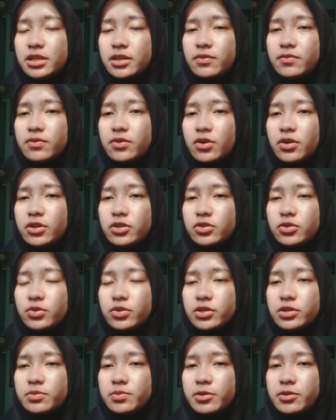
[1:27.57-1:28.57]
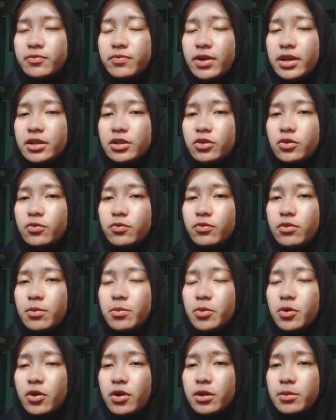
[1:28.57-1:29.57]
if your injuries prevent you
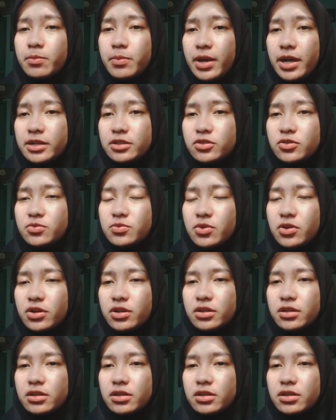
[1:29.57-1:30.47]
from going back to work.